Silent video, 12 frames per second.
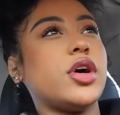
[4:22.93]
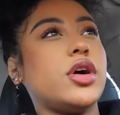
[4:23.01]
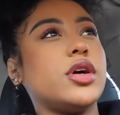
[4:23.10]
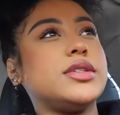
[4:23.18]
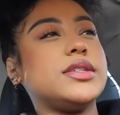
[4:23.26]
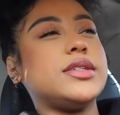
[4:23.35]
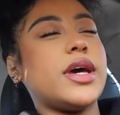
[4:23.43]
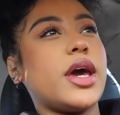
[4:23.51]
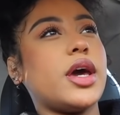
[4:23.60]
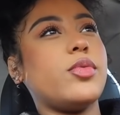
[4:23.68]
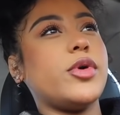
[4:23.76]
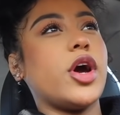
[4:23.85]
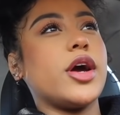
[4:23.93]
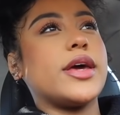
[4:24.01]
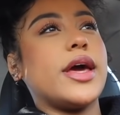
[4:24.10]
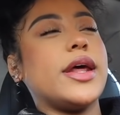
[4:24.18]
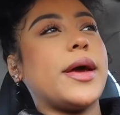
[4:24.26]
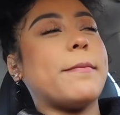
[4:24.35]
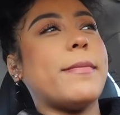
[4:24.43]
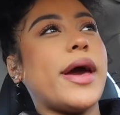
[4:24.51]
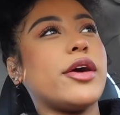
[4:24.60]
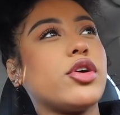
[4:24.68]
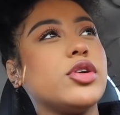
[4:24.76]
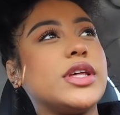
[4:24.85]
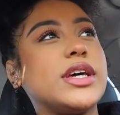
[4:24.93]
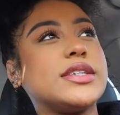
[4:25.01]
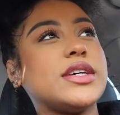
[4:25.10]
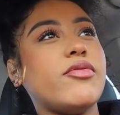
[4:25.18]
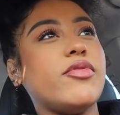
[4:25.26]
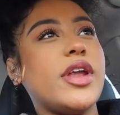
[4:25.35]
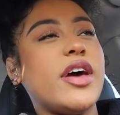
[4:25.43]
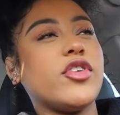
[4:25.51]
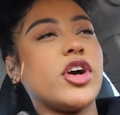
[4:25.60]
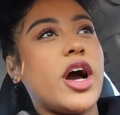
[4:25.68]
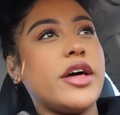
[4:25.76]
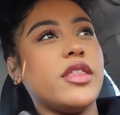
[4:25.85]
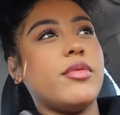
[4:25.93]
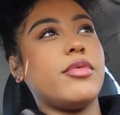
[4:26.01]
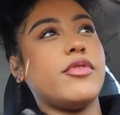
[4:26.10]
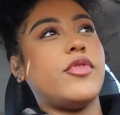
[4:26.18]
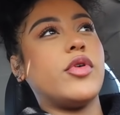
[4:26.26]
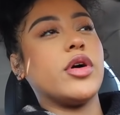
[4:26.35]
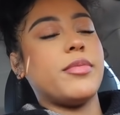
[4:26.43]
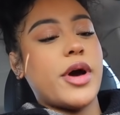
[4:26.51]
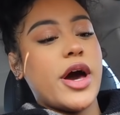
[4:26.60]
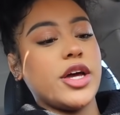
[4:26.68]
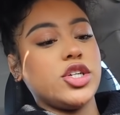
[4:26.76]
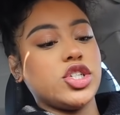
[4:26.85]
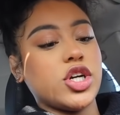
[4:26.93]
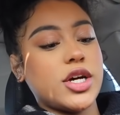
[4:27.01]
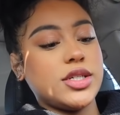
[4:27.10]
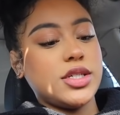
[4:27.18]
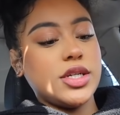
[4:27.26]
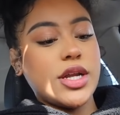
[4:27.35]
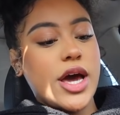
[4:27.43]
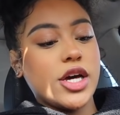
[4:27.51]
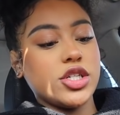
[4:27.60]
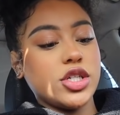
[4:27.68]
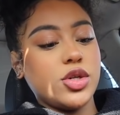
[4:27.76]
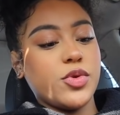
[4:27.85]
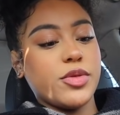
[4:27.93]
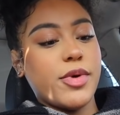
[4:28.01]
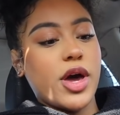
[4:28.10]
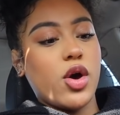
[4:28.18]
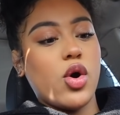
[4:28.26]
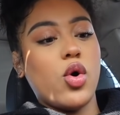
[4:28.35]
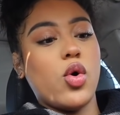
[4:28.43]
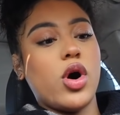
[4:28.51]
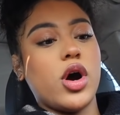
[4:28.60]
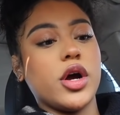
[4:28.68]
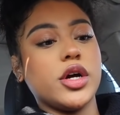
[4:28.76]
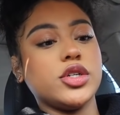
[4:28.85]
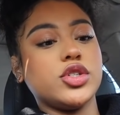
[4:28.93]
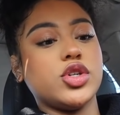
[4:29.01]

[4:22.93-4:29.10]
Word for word: So today we are getting micro links. I've never gotten them before, but I trust in Ashley with my whole heart.